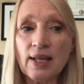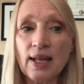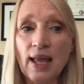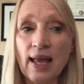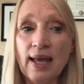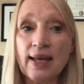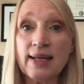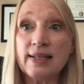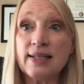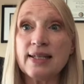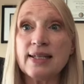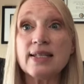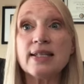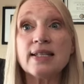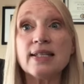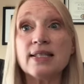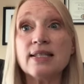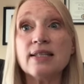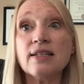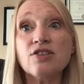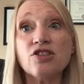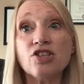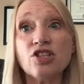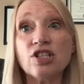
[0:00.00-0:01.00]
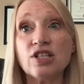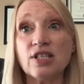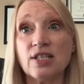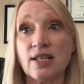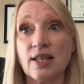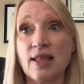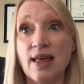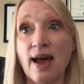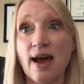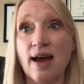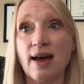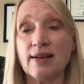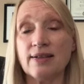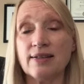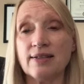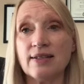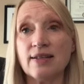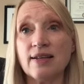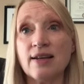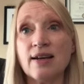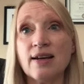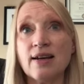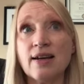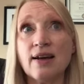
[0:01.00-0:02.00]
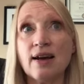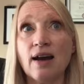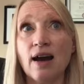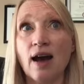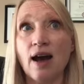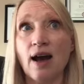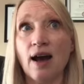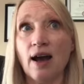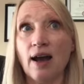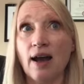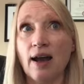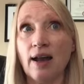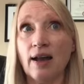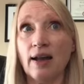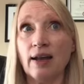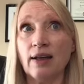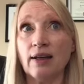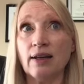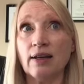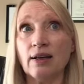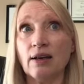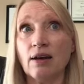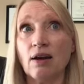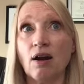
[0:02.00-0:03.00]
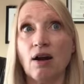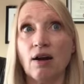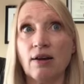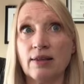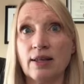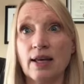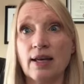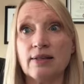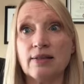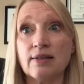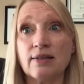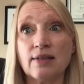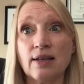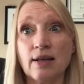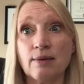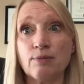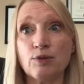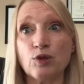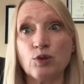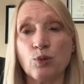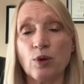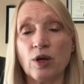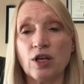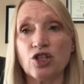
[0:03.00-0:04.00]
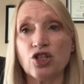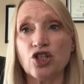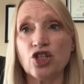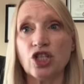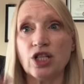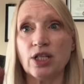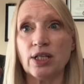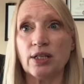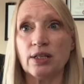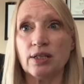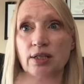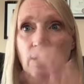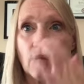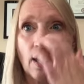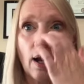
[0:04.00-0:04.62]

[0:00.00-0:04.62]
And in addition to that, on that same spreadsheet,